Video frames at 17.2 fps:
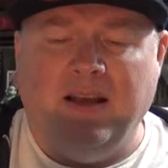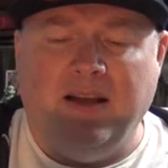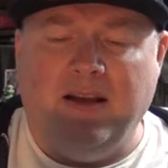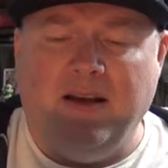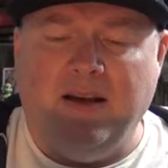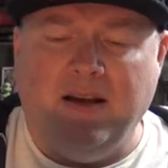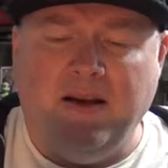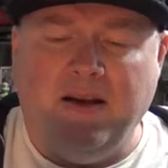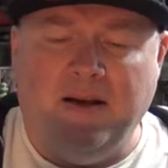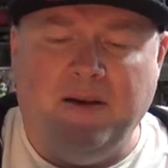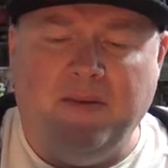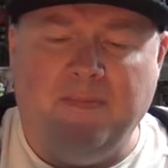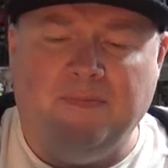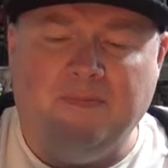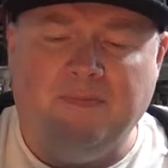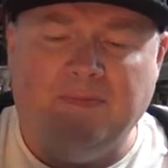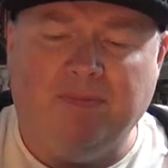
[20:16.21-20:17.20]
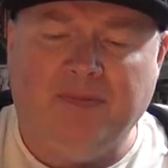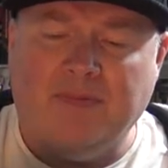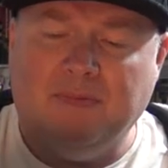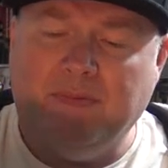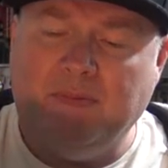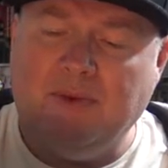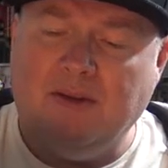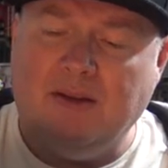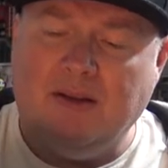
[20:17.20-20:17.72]

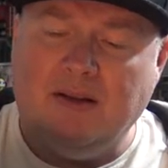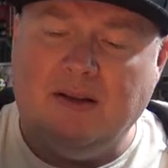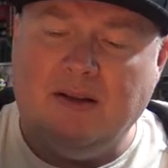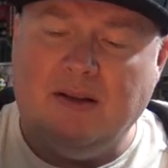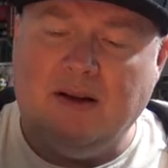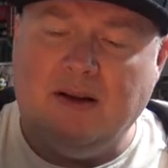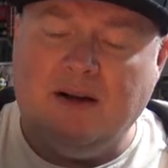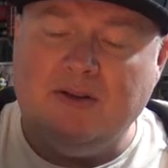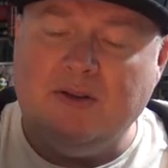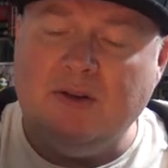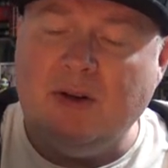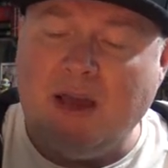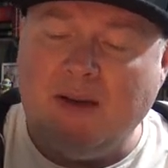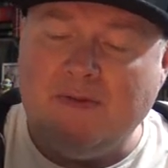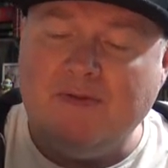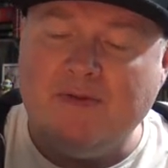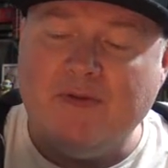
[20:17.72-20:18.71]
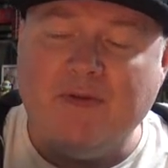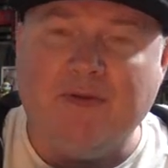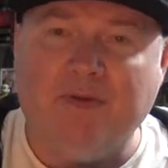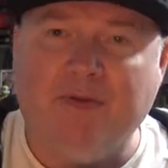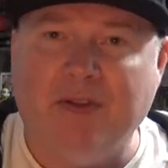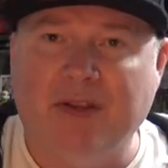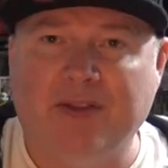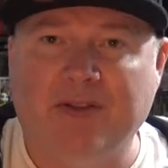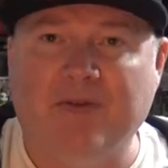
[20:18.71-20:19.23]
I do have
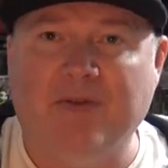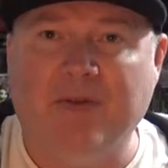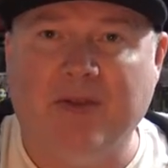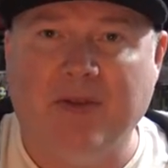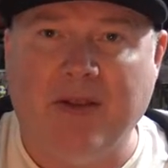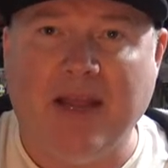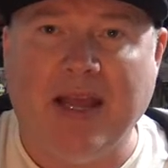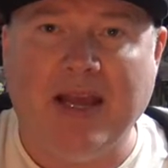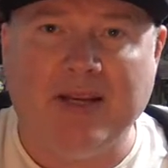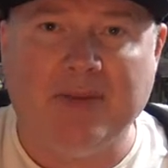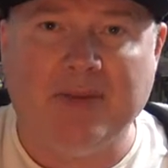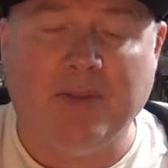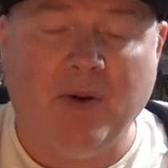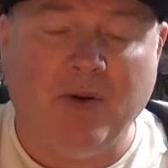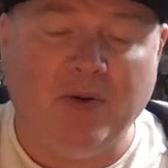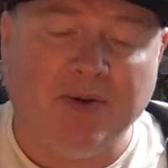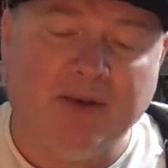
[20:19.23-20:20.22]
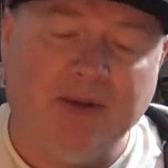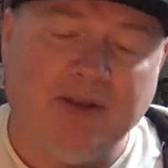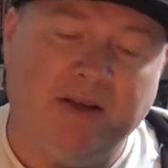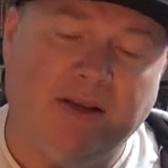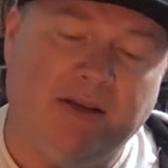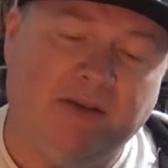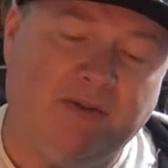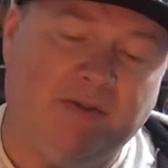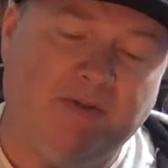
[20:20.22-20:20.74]
this on the Xbox,
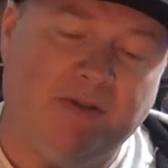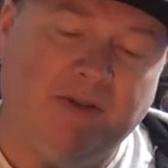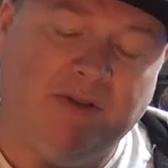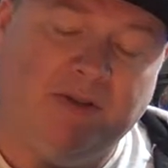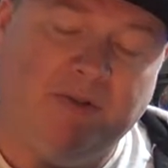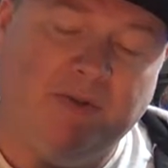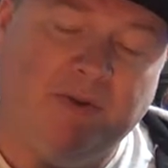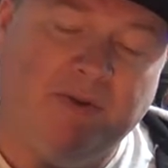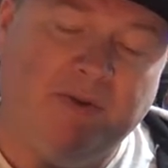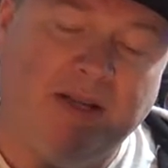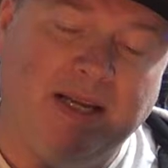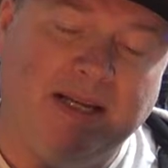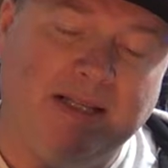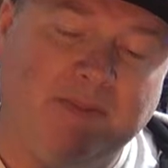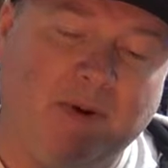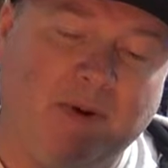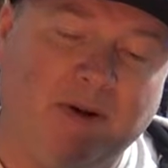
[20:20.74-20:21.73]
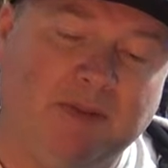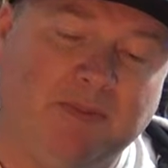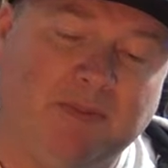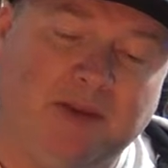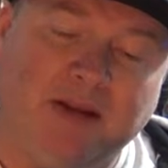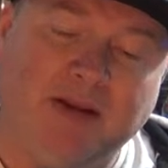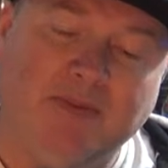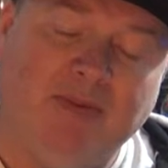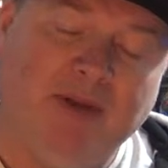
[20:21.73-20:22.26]
the original one on the Xbox,
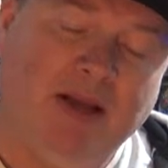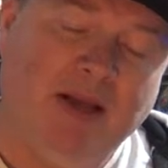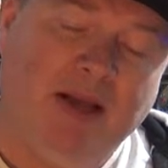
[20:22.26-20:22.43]
but they've